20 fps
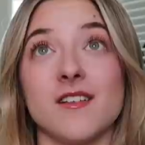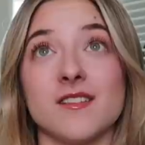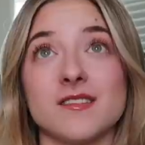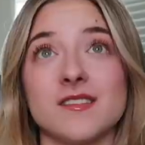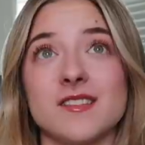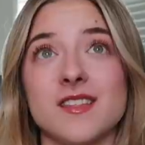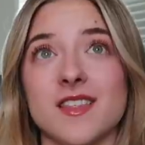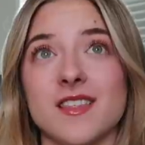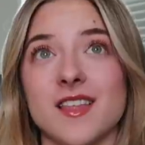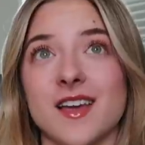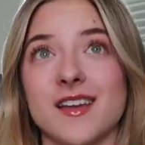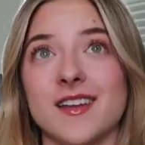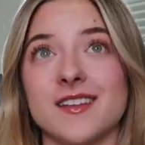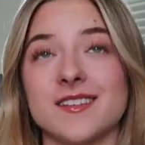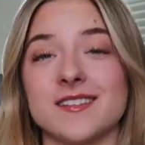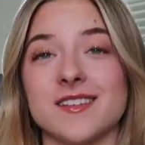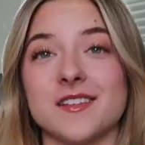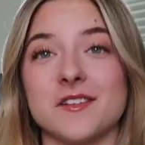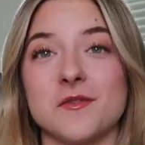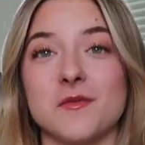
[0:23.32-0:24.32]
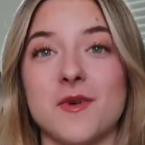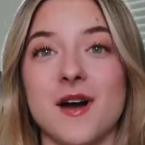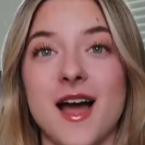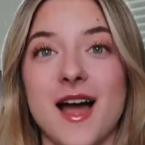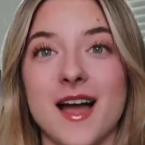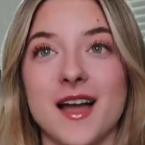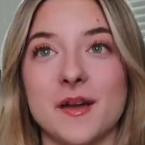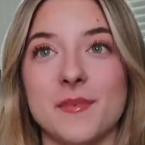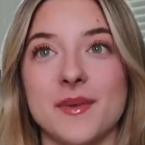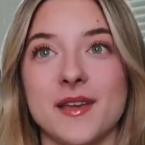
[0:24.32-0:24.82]
Also, the lighting's a little
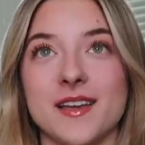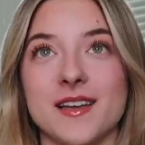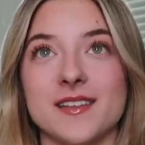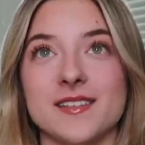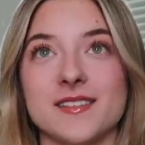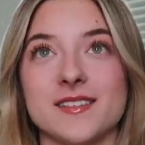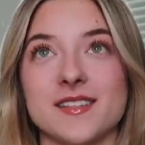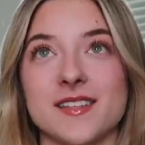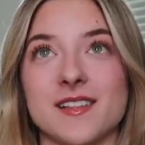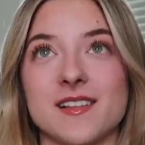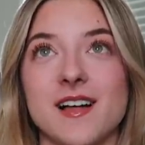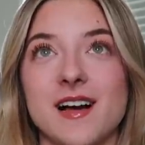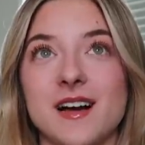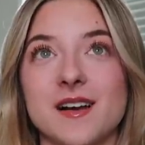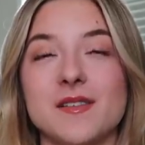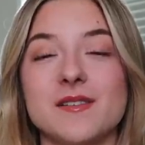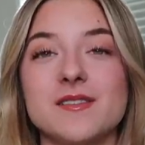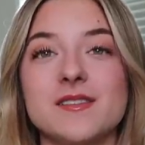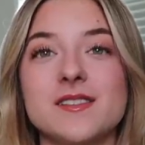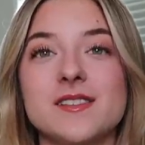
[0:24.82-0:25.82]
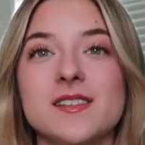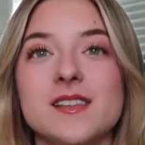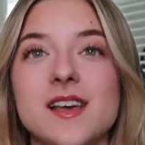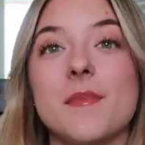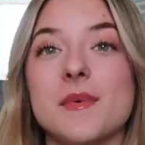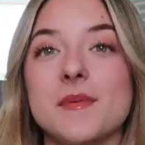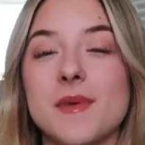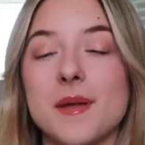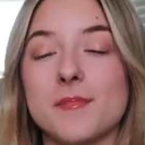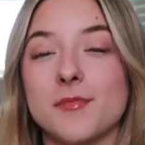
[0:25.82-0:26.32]
whack because the clouds.
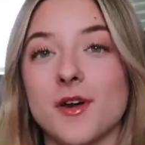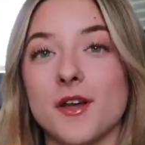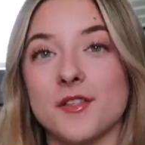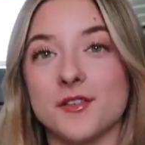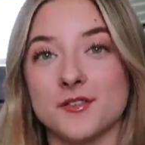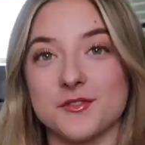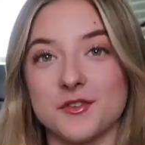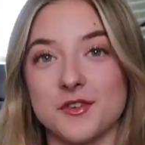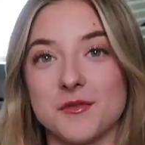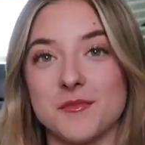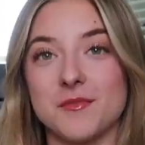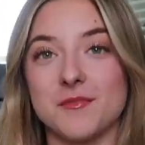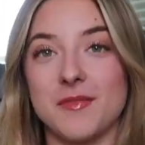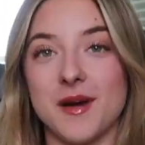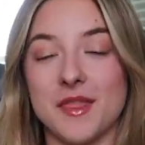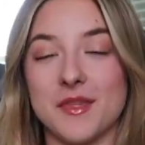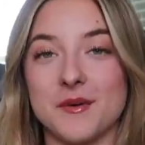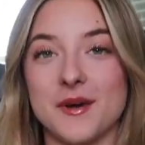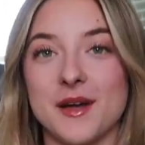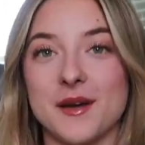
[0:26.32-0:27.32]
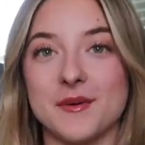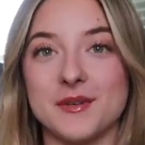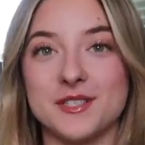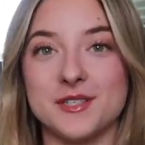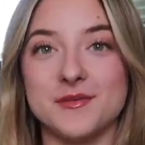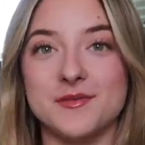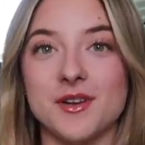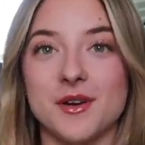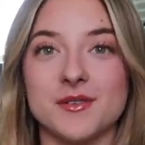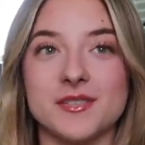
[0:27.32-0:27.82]
I'm in my brother's room, by the way,
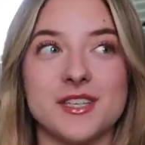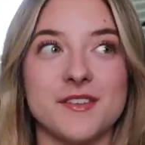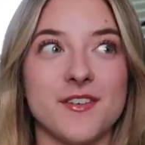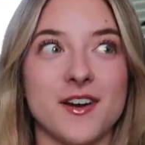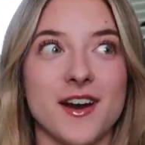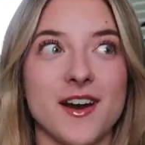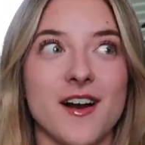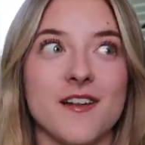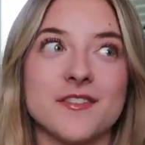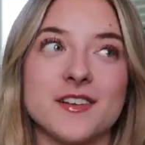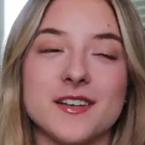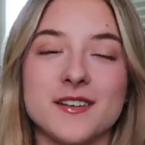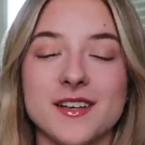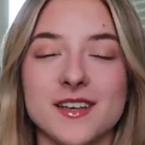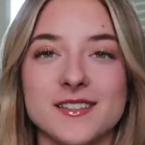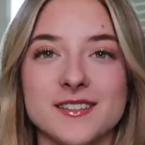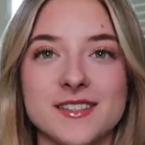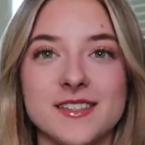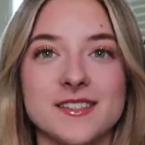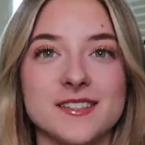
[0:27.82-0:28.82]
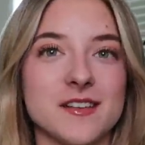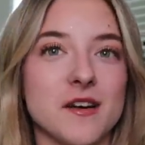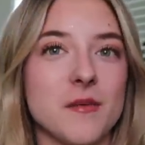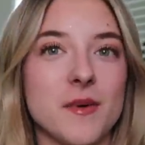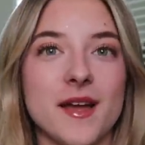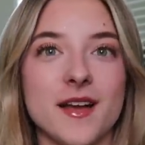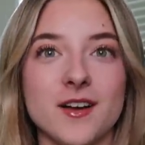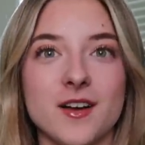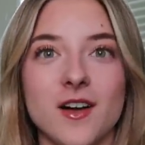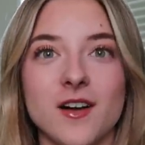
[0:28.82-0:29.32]
which you don't see very often because he's
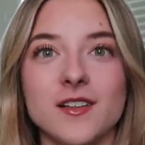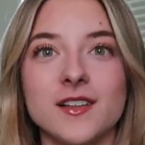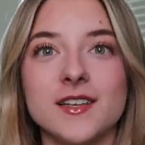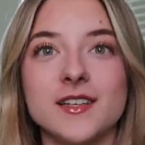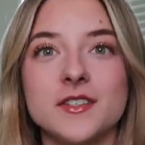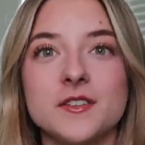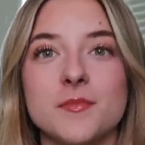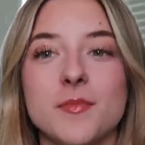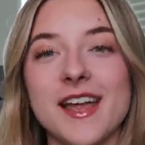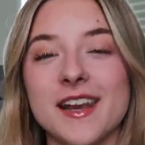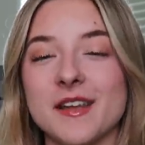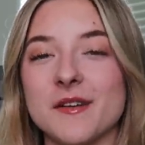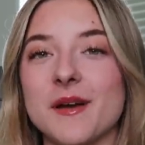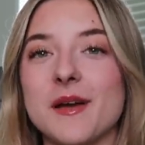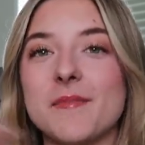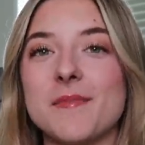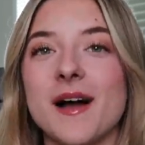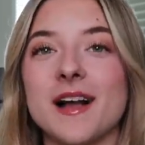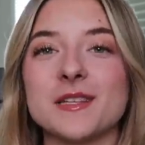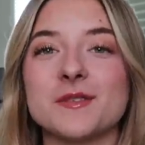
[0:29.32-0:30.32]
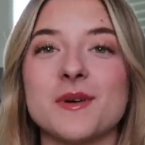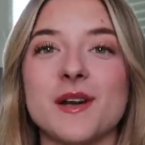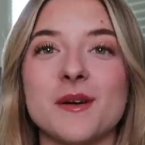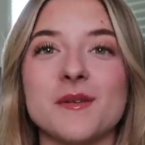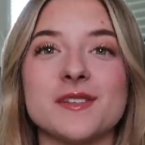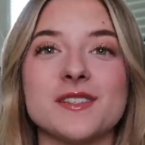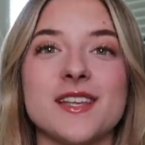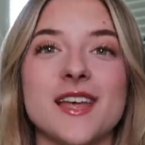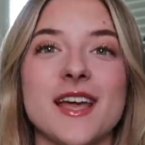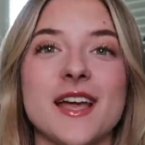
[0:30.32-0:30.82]
away at college. Anyway, back to what I
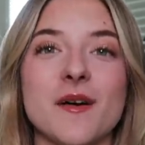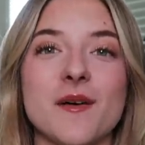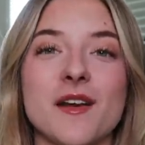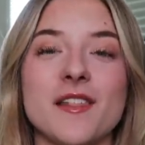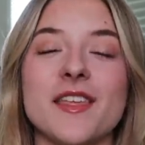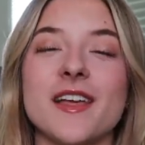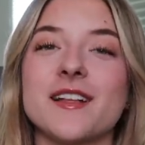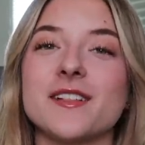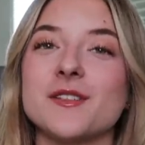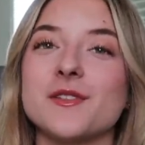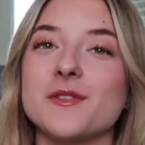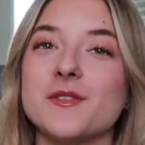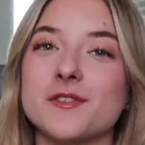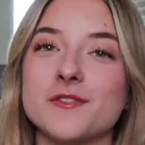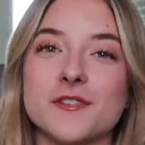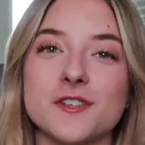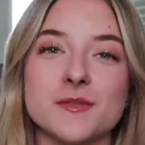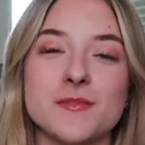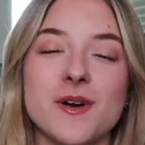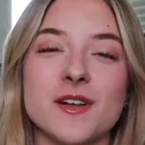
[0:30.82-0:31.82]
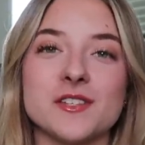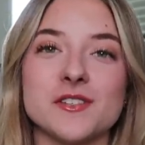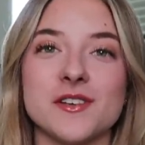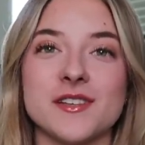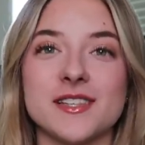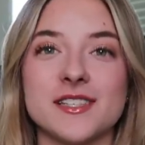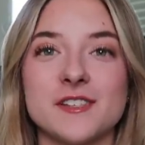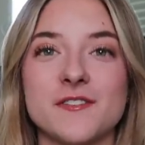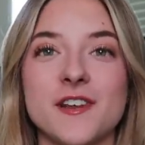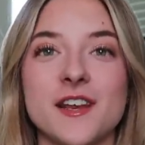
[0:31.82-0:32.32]
was saying, I want to thank Lulu's for
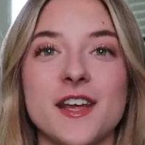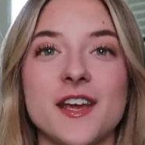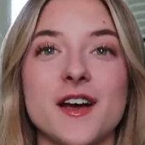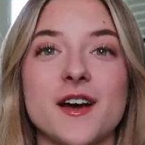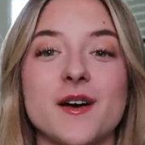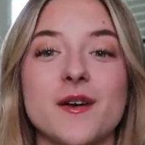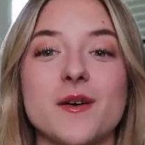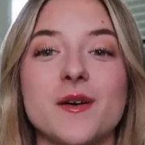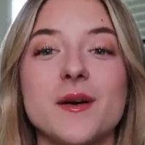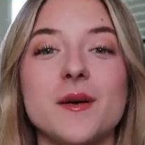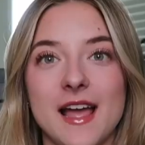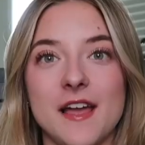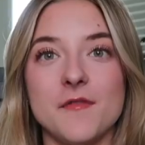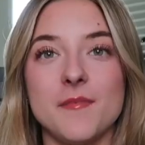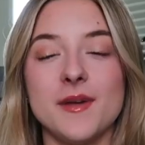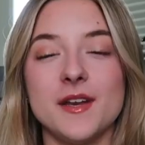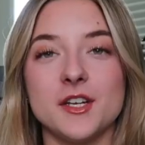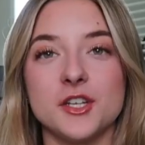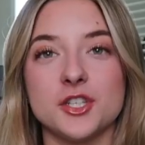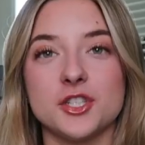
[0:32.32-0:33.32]
sponsoring this video. I've been a